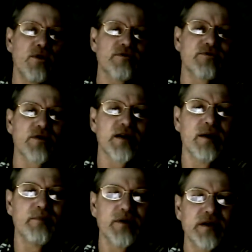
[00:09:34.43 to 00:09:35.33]
forth for a
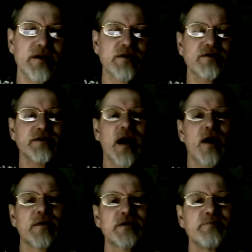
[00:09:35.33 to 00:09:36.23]
couple of years
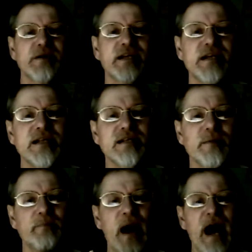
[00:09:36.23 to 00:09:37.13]
now and it's beginning
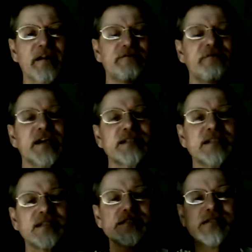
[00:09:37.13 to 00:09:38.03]
to manifest
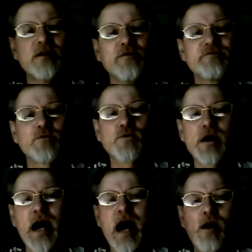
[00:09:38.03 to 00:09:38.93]
itself
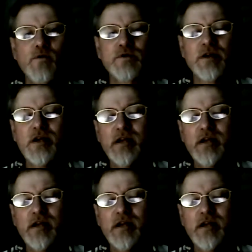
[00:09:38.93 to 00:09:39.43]
around.